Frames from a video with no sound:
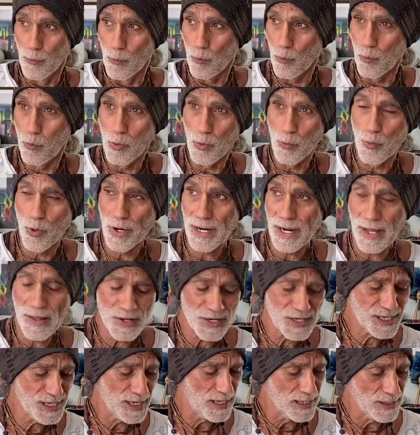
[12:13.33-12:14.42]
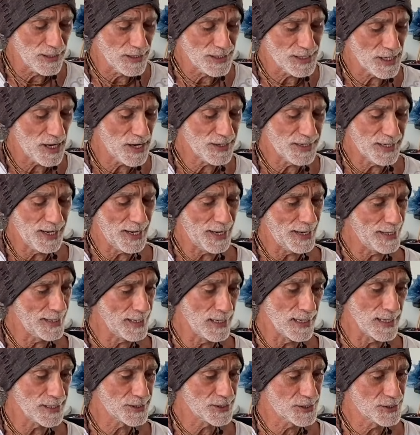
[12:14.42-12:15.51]
what other songs? Okay,
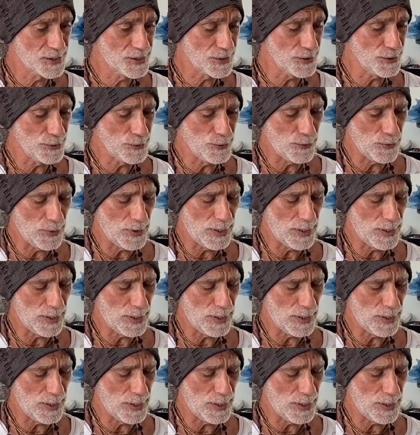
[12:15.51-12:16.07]
let's do